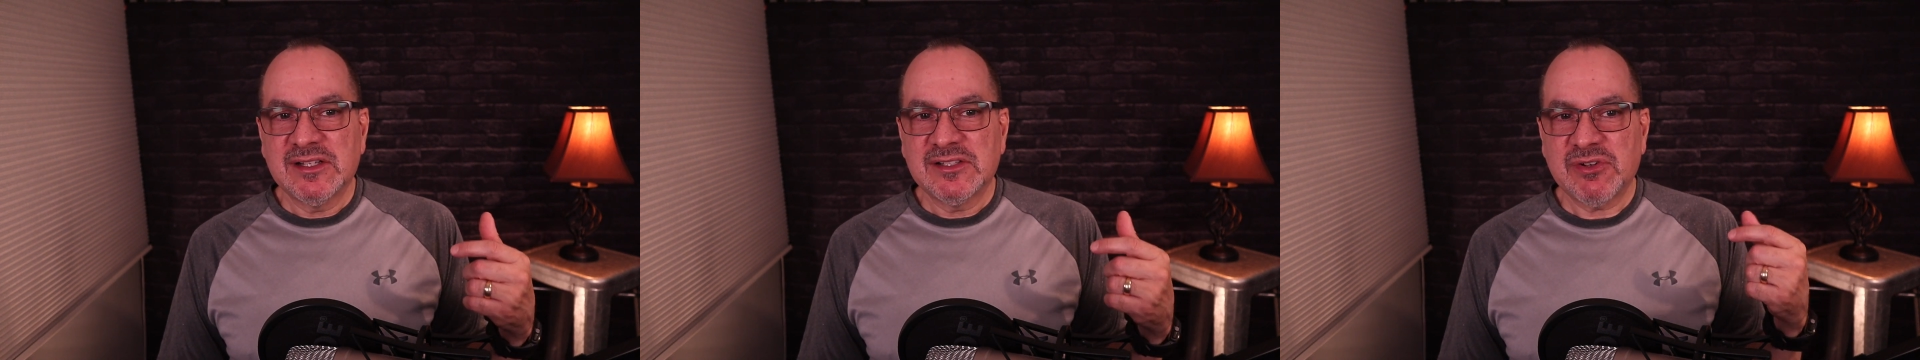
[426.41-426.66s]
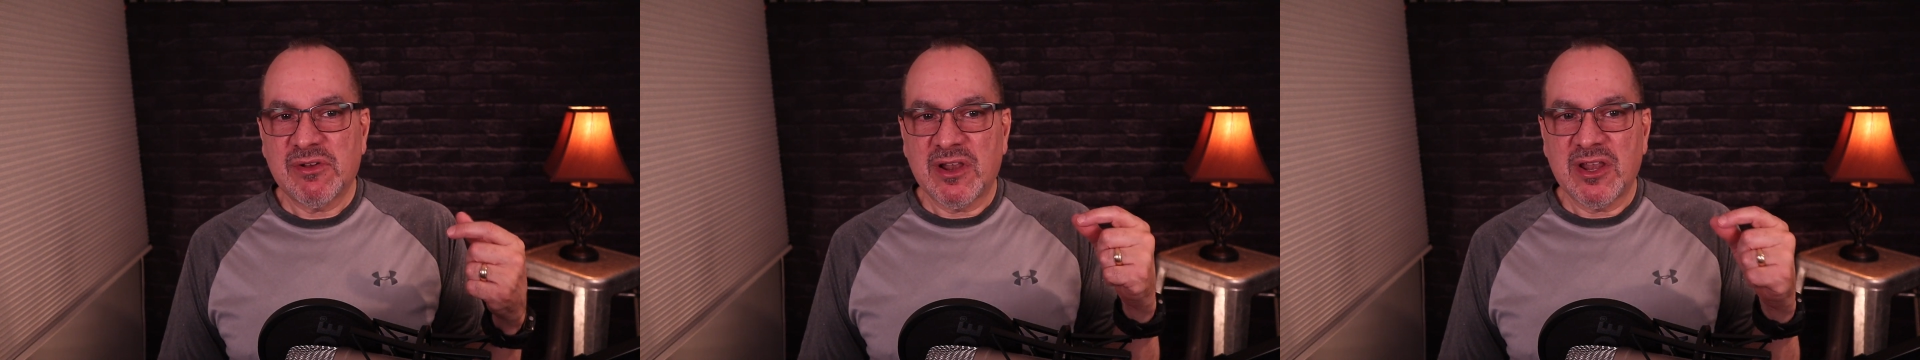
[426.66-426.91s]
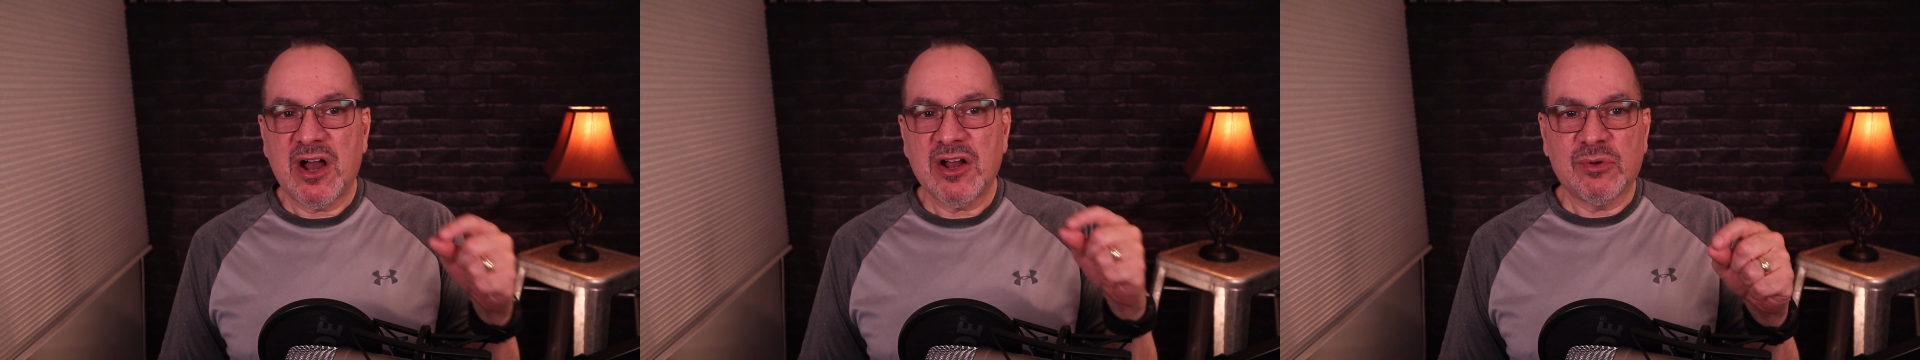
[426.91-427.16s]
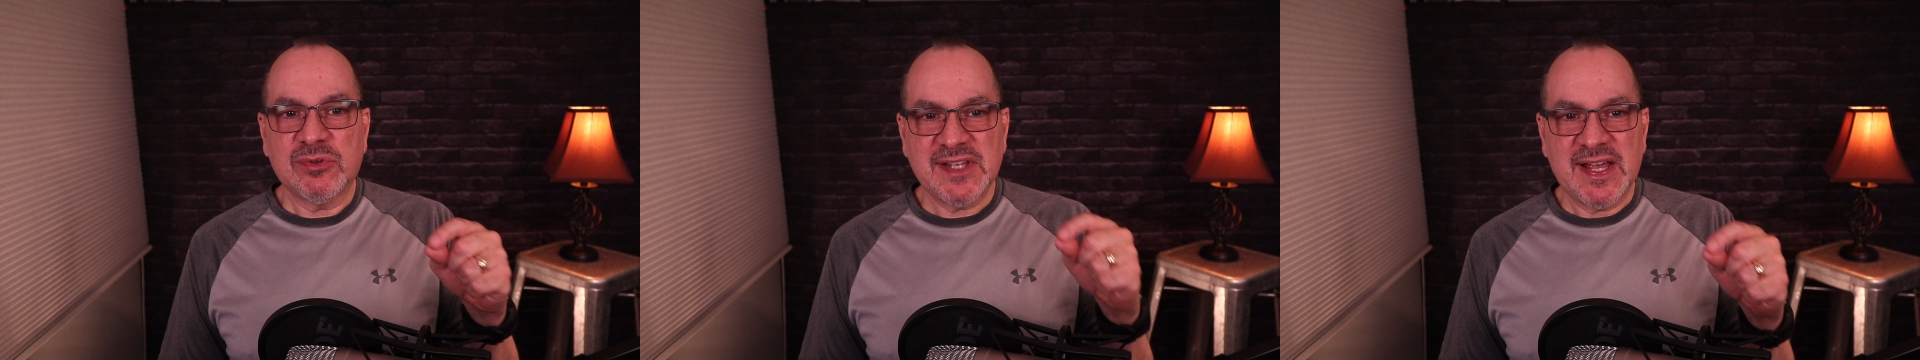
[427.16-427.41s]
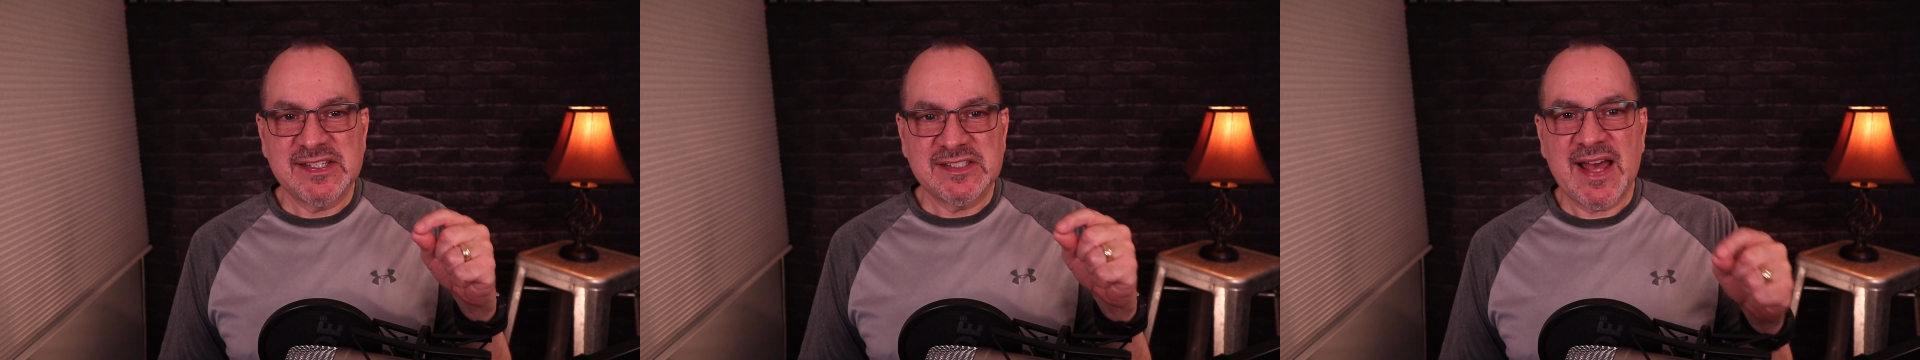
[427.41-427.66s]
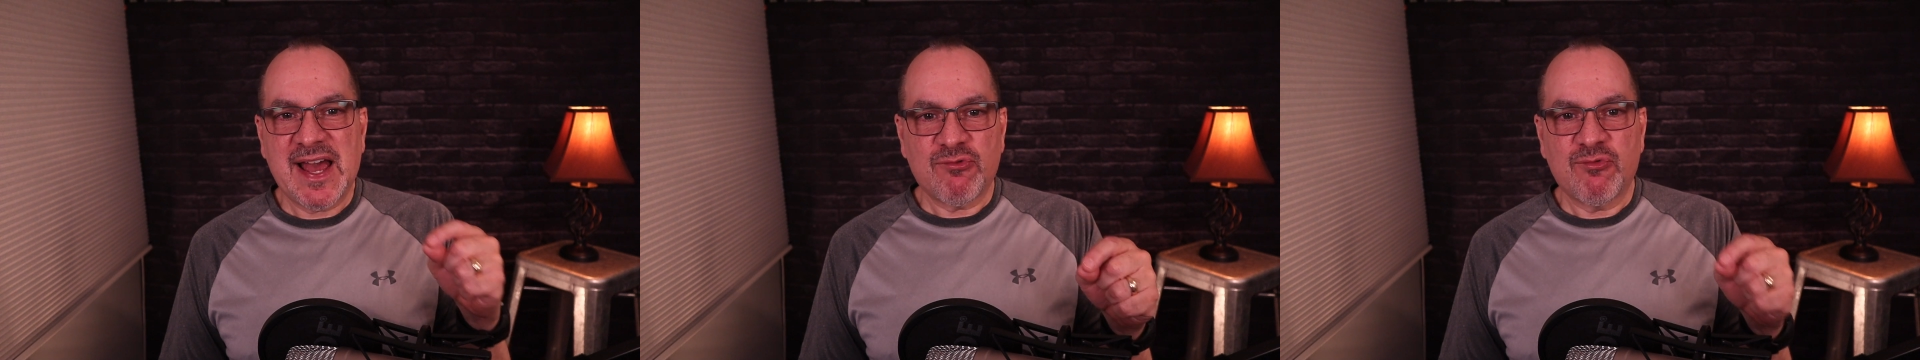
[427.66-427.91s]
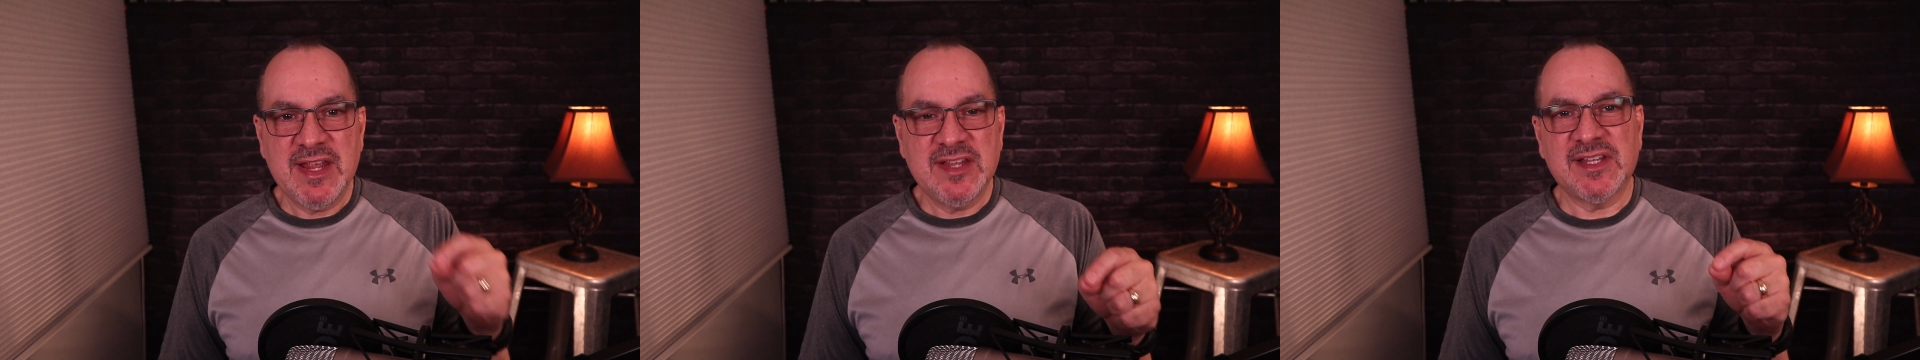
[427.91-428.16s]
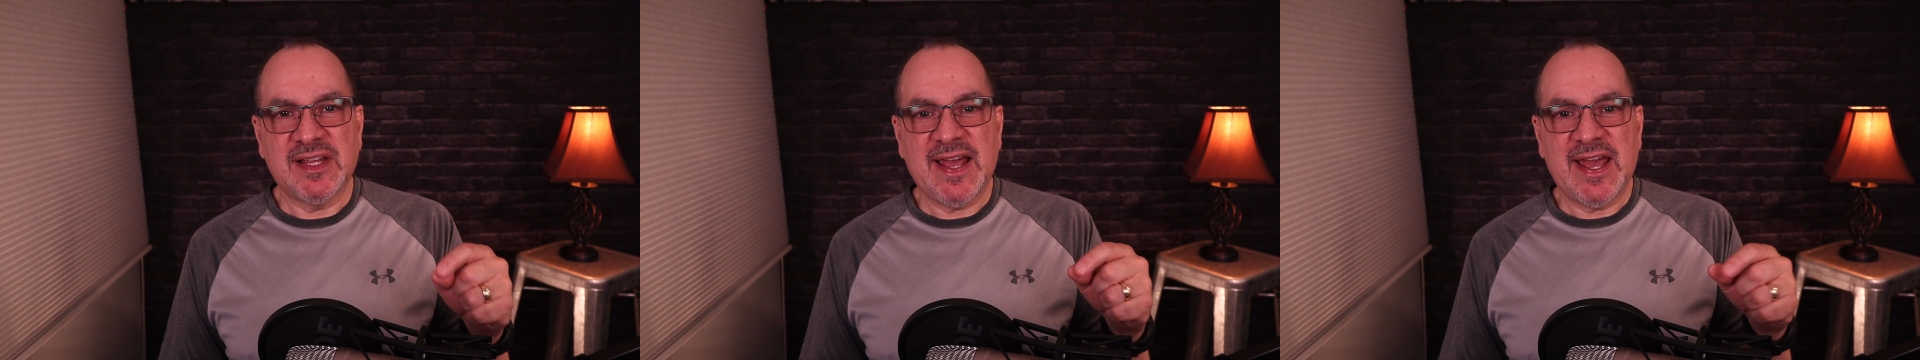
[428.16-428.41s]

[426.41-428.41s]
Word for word: So the Logos is that reason